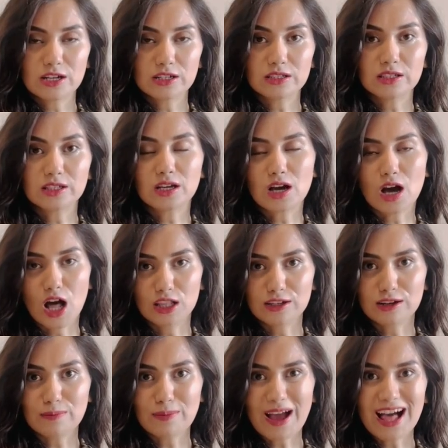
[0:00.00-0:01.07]
the
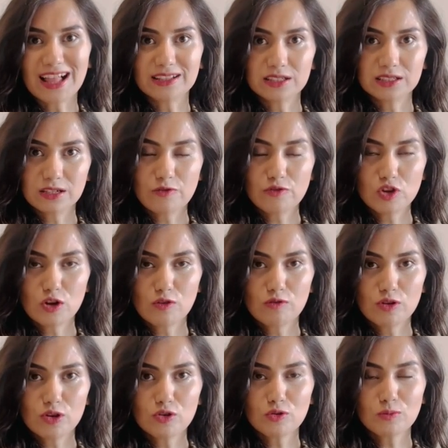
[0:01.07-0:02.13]
color palette of your
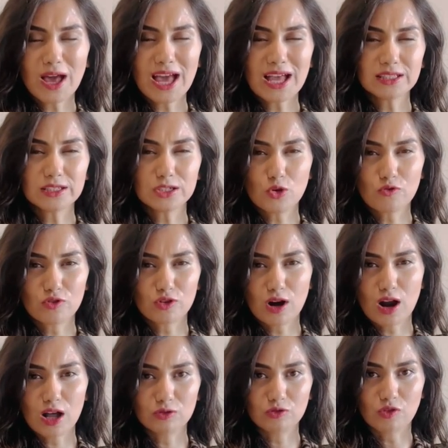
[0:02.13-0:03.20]
room and the
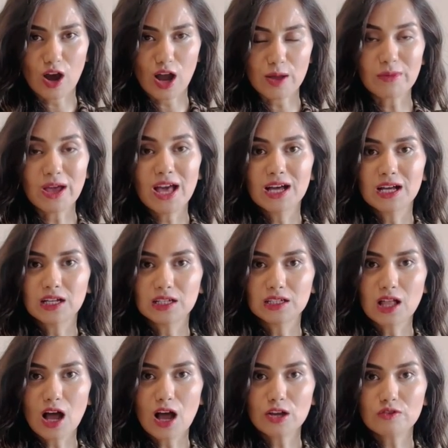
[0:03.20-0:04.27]
overall vibe,
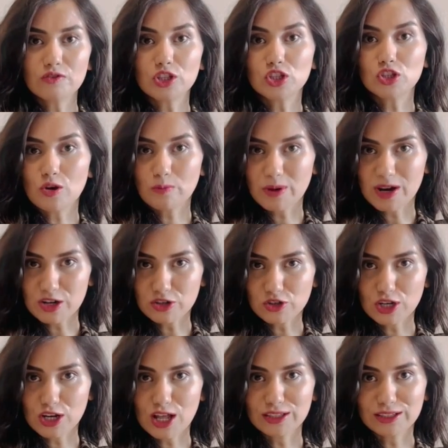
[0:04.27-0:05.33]
along with your
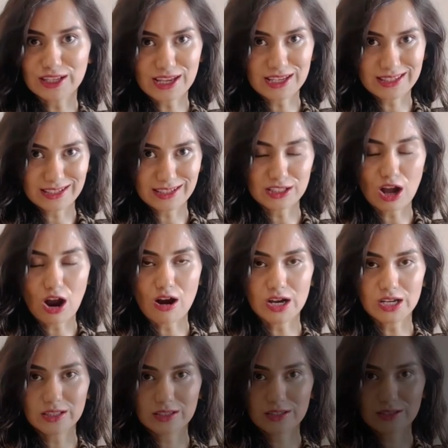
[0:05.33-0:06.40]
personal taste in art.